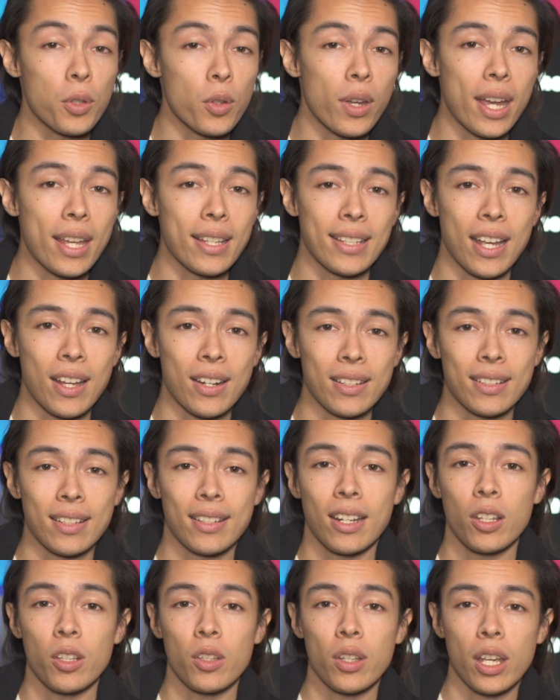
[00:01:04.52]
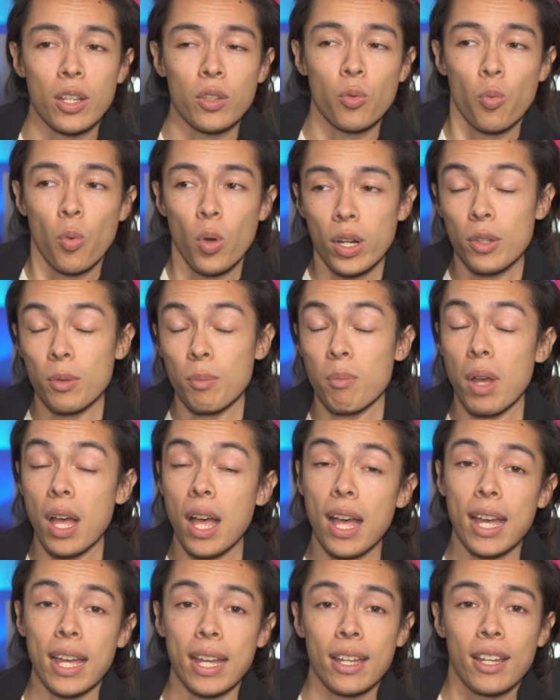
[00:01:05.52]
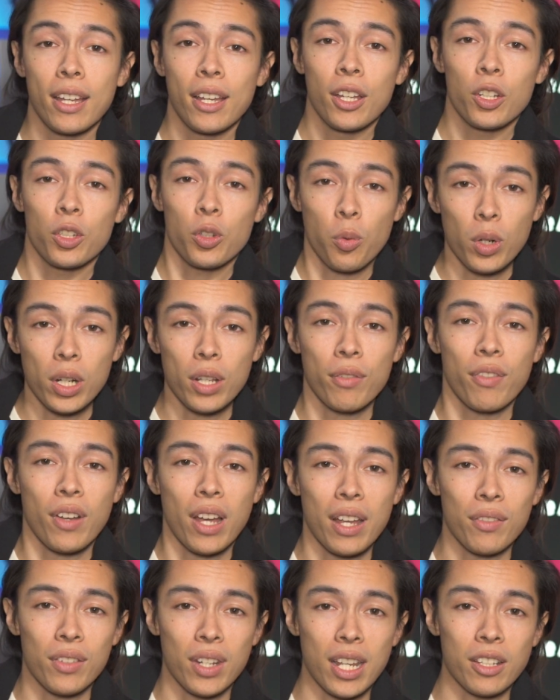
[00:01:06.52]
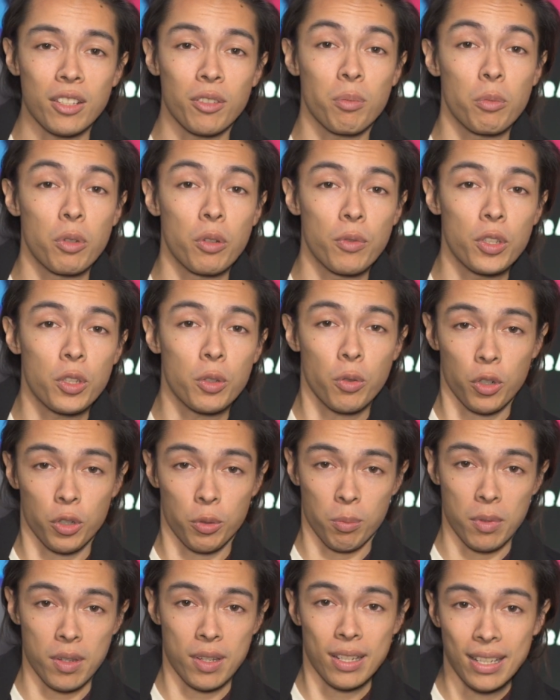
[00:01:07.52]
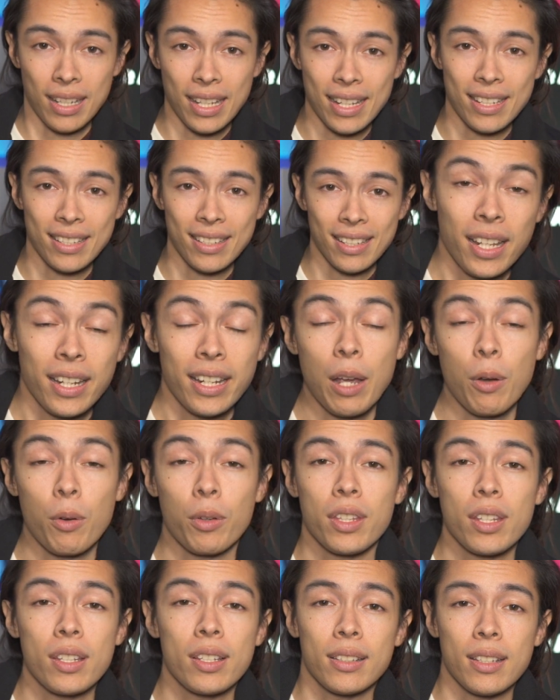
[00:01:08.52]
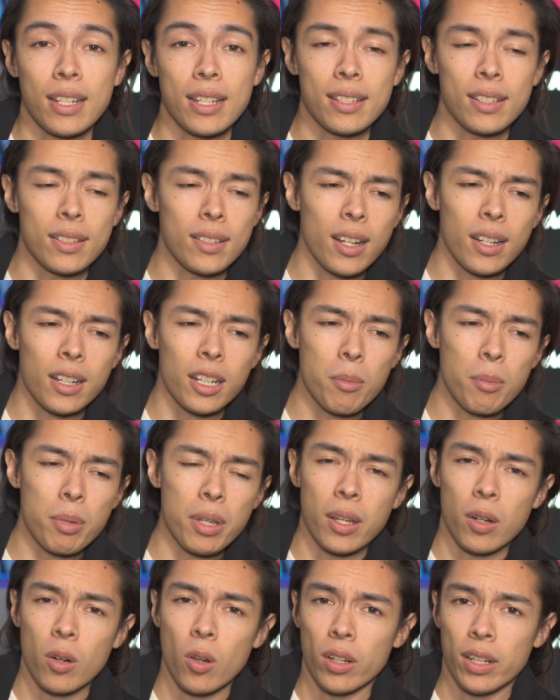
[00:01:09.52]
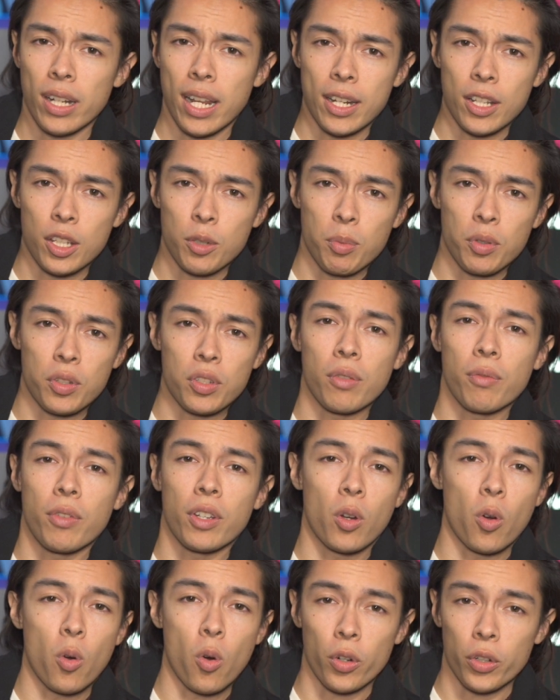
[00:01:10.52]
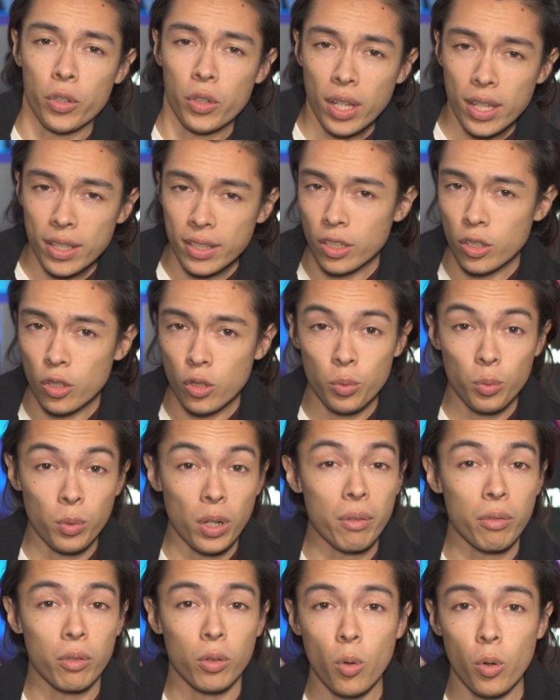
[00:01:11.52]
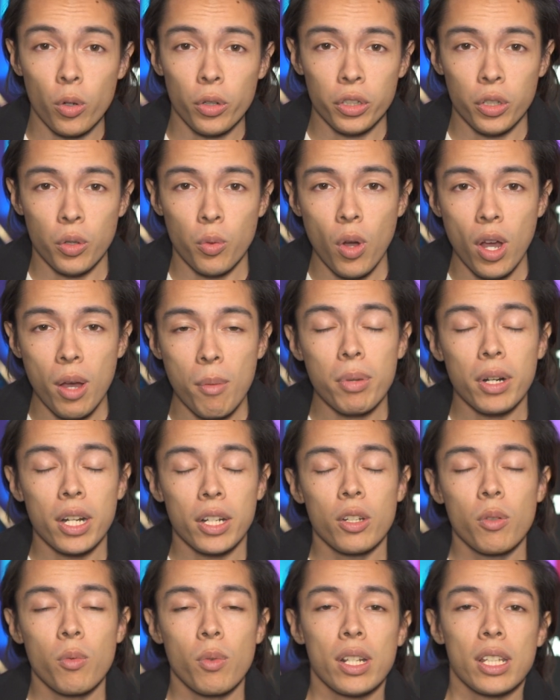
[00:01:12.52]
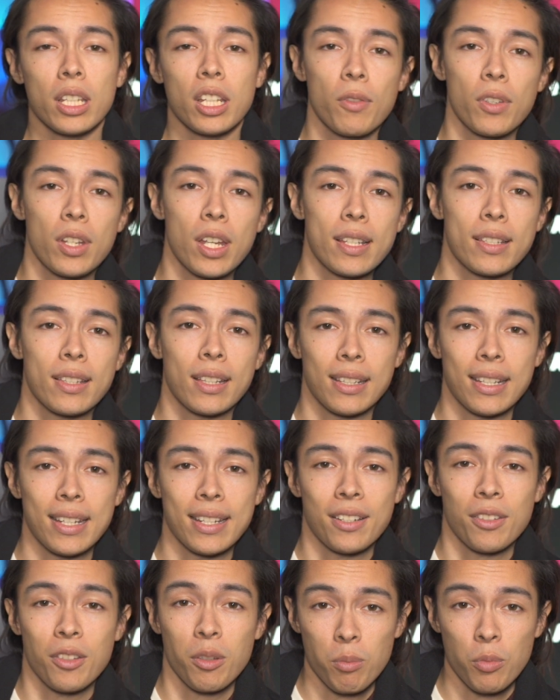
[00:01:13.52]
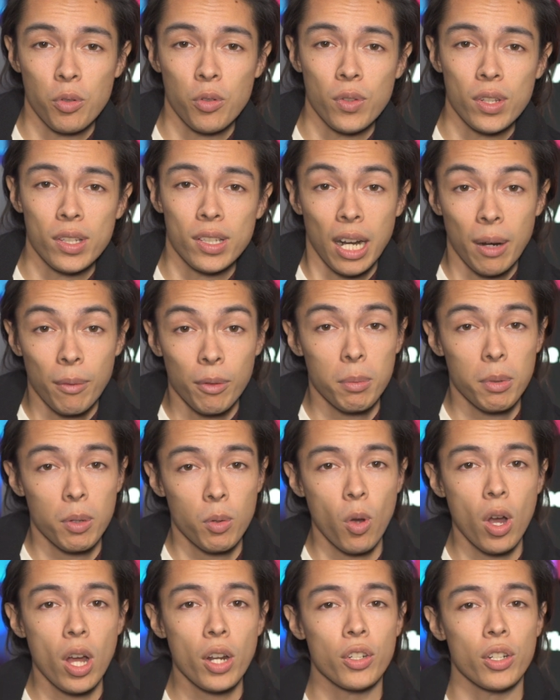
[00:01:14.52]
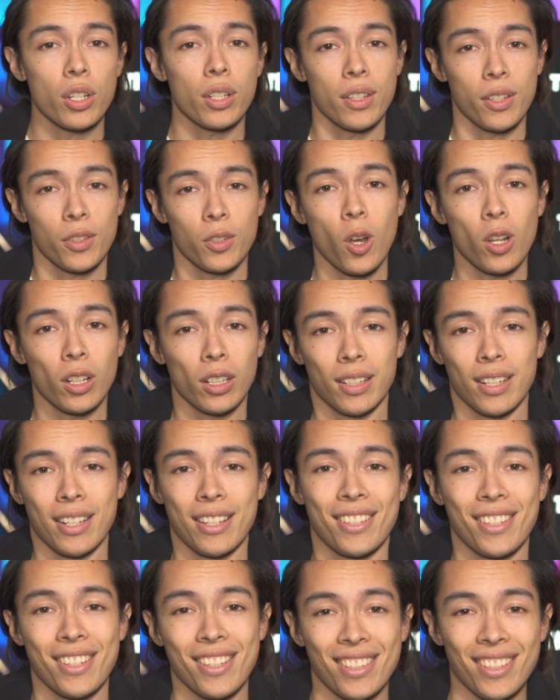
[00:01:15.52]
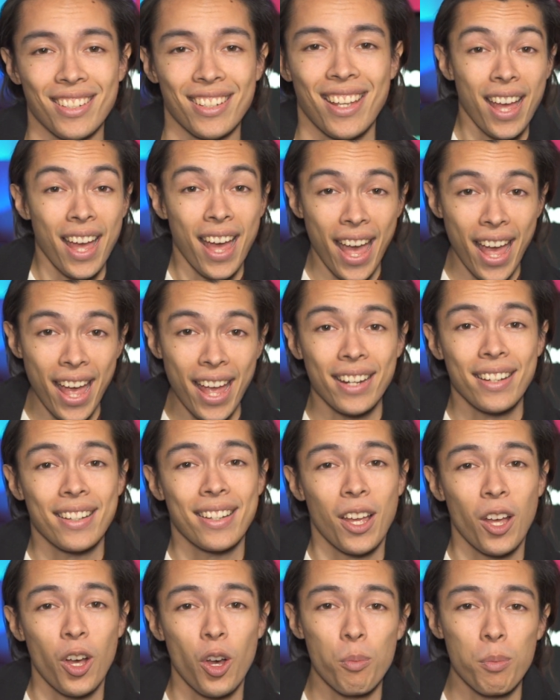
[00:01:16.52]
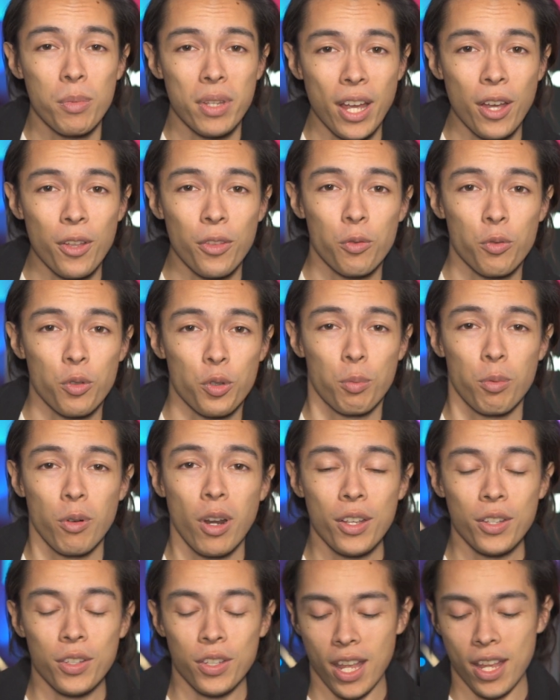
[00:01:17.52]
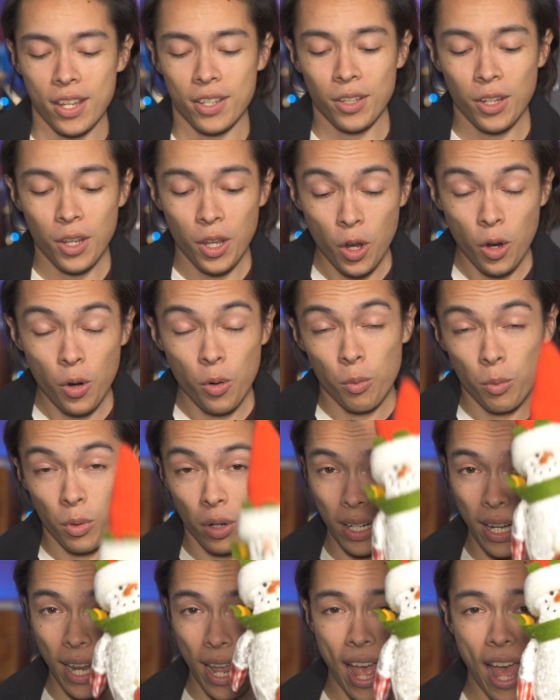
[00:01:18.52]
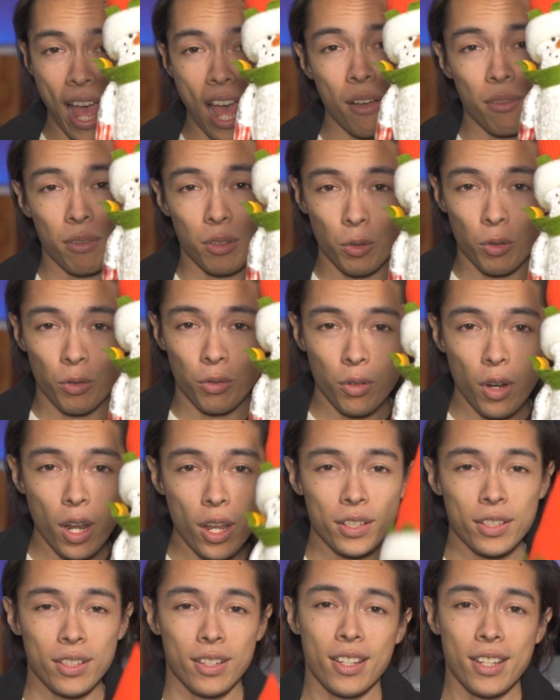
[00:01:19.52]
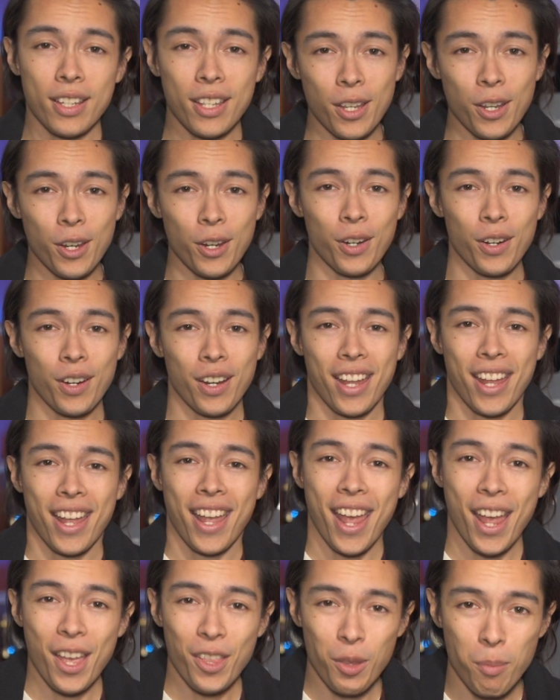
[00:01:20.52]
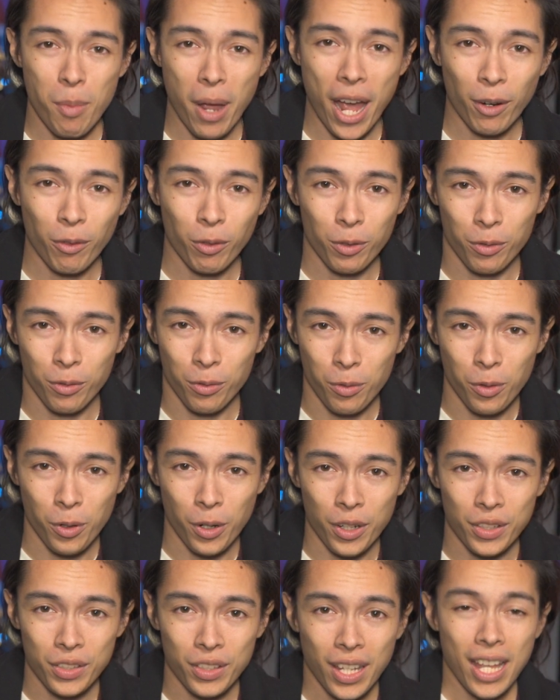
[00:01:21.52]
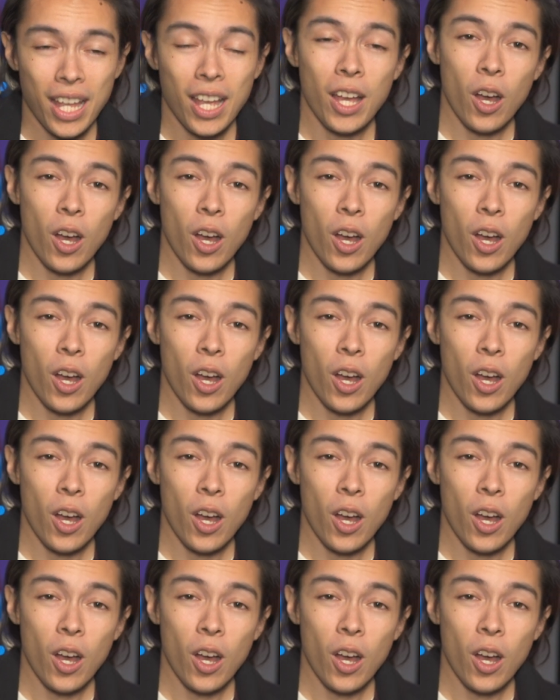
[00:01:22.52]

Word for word: you guys out is to tell you guys what is my 25 Days of Movies Christmas list. Now with this list, it's not going to be at all in any specific order. You guys can use whatever order you want, but I do want to give you guys the list of the movies that I'm going to be watching this holiday season. And to help me out through this process, we're going to have little Frosty here in the background for us.